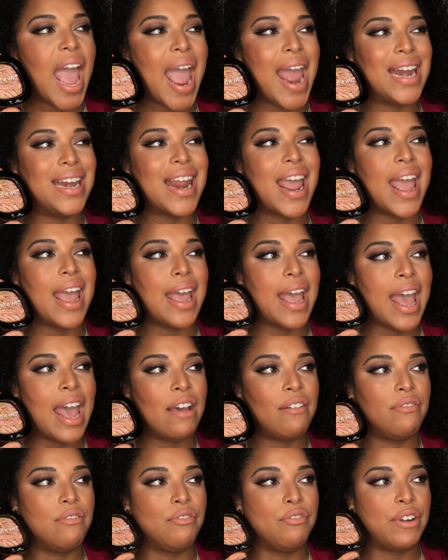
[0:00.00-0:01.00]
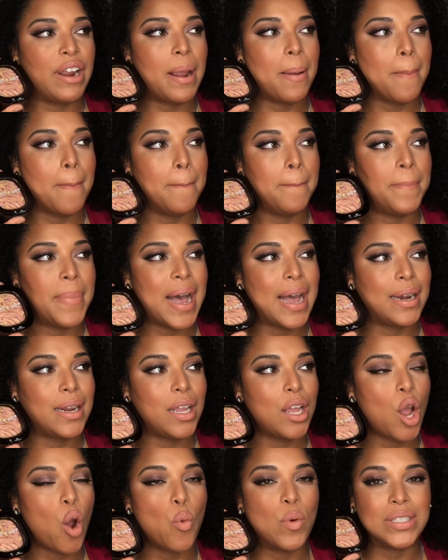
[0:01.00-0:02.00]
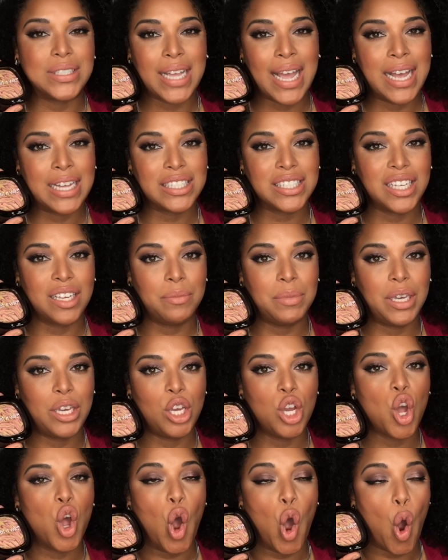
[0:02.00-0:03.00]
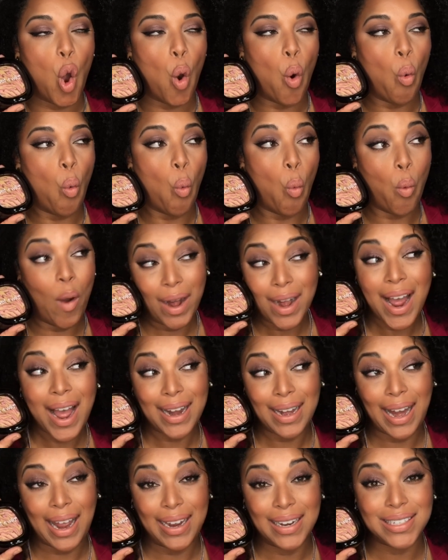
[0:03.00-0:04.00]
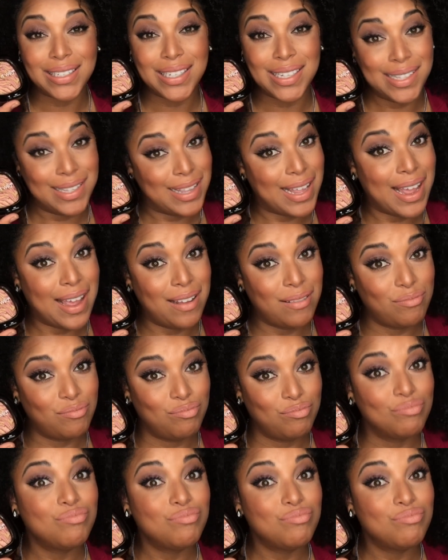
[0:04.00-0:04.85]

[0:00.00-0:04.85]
and everybody was asking me, what highlight is that?